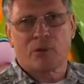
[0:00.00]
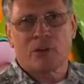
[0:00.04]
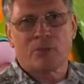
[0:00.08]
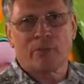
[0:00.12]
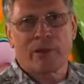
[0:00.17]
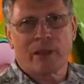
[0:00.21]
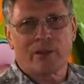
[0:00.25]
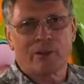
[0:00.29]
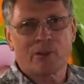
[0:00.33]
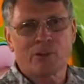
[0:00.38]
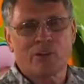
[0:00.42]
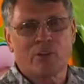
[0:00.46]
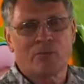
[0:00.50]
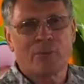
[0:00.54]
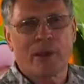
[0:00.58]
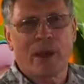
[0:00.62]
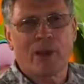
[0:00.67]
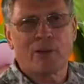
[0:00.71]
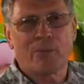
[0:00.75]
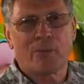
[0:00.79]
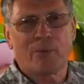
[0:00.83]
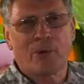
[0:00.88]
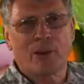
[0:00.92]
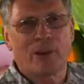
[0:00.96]
Microsoft
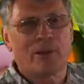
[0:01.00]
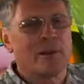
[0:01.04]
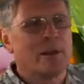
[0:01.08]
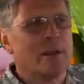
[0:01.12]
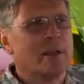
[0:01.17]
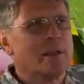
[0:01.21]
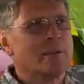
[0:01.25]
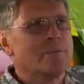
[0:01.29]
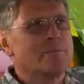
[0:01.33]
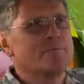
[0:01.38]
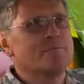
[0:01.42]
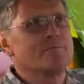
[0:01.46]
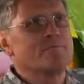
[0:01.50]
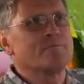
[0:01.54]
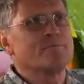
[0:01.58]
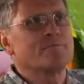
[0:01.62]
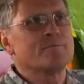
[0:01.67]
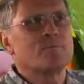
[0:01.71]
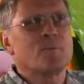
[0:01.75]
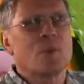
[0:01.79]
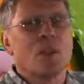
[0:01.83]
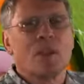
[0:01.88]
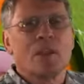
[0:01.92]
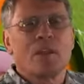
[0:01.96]

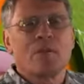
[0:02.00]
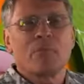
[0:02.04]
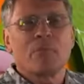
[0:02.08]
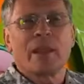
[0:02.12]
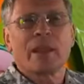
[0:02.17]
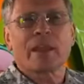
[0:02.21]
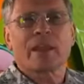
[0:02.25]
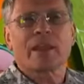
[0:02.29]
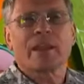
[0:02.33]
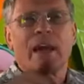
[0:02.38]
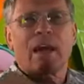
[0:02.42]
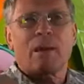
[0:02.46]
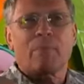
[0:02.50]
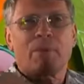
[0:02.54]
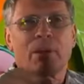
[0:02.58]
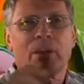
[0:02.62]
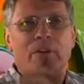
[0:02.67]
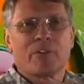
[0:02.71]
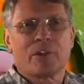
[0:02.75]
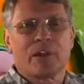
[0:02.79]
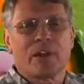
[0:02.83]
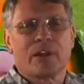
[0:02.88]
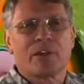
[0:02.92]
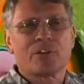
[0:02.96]
PowerPoint, make a copy
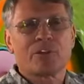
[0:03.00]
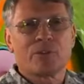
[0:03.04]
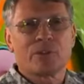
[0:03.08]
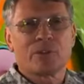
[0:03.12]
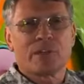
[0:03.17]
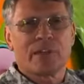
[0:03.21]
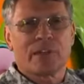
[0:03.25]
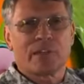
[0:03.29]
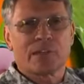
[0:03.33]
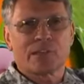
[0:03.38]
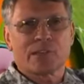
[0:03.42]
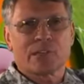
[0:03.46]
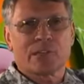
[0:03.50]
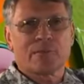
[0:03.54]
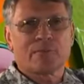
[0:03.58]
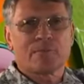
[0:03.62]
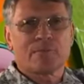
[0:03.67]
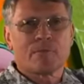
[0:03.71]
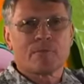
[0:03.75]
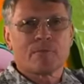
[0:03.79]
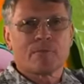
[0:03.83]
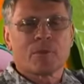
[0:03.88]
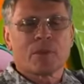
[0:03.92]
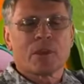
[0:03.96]
of it onto a disk.
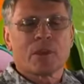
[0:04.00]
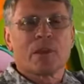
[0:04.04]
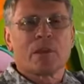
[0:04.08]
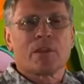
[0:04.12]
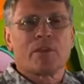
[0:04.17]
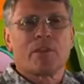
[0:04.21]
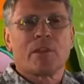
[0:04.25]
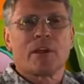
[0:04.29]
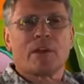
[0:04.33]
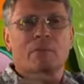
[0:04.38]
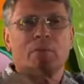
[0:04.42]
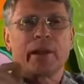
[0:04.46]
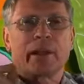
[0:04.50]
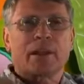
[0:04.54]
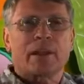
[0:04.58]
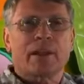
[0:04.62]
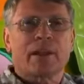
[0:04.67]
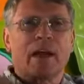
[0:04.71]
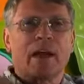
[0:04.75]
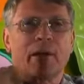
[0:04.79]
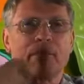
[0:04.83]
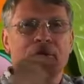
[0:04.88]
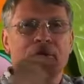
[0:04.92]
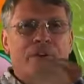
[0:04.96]
Then make
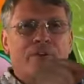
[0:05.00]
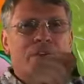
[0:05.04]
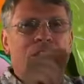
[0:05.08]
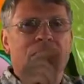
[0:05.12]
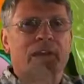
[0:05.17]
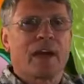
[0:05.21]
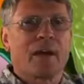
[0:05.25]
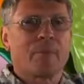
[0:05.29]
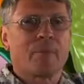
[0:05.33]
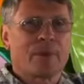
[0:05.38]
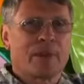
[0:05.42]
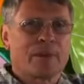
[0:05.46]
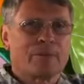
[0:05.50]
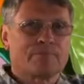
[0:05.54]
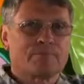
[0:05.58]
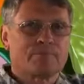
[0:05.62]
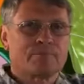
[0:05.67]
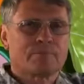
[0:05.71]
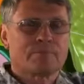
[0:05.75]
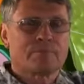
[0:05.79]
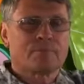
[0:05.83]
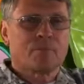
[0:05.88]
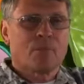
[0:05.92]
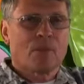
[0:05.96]
a copy of the copy.
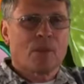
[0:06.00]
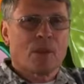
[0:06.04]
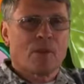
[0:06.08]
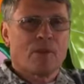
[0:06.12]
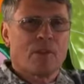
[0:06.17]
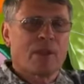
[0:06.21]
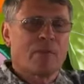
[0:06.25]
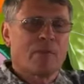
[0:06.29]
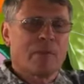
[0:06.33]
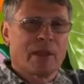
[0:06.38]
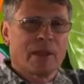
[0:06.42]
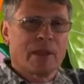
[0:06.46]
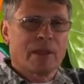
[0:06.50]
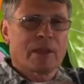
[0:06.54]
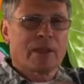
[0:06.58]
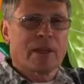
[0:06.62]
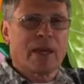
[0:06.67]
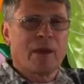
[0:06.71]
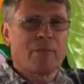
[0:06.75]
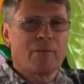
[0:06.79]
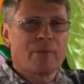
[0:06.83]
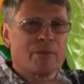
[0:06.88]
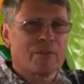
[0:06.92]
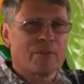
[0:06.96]
Then make a
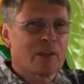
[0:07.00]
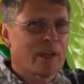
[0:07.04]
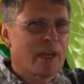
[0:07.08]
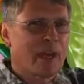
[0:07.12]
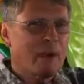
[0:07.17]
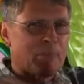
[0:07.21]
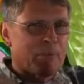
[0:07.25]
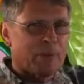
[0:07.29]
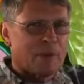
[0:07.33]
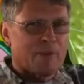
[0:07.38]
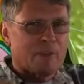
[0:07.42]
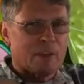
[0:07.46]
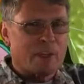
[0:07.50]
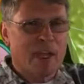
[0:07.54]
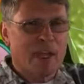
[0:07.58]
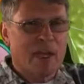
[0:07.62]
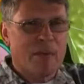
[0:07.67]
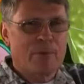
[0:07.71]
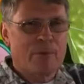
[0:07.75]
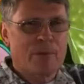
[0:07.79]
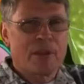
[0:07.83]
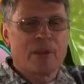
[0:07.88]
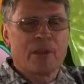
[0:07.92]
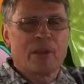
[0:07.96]
copy of the copy of the
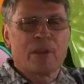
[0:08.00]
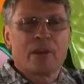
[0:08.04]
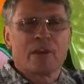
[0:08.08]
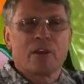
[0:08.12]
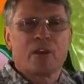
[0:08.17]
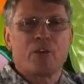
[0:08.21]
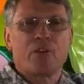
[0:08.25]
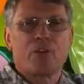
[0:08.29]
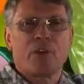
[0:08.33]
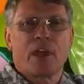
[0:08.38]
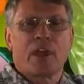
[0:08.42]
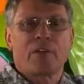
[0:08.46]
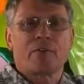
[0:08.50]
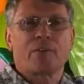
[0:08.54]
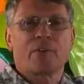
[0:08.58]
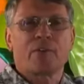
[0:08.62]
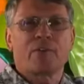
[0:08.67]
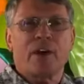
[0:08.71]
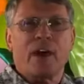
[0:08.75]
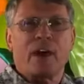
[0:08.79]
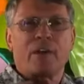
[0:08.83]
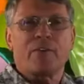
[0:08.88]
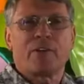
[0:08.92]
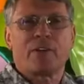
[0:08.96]
copy. Do that for
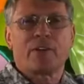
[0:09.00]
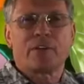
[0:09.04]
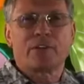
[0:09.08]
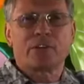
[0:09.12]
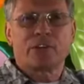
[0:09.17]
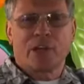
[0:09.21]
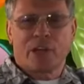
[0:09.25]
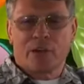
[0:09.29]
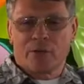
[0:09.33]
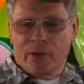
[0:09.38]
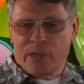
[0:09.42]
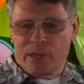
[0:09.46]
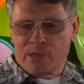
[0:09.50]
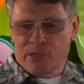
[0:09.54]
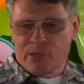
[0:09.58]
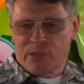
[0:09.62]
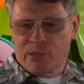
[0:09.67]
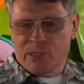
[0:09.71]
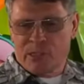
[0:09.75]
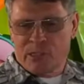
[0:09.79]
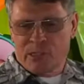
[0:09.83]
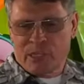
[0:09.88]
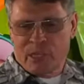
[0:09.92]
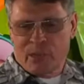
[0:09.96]
500
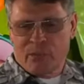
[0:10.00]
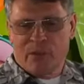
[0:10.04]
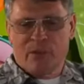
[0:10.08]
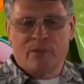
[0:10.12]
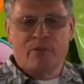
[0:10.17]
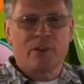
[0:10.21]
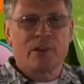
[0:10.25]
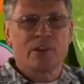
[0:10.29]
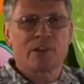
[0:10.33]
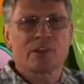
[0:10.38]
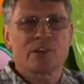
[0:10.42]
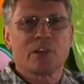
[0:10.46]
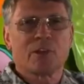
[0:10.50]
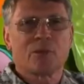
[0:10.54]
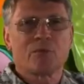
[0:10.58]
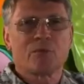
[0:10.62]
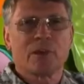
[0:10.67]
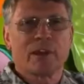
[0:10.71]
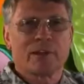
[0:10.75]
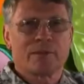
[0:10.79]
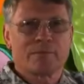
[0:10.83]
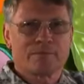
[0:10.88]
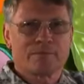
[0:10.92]
generations and tell me if it'll still run.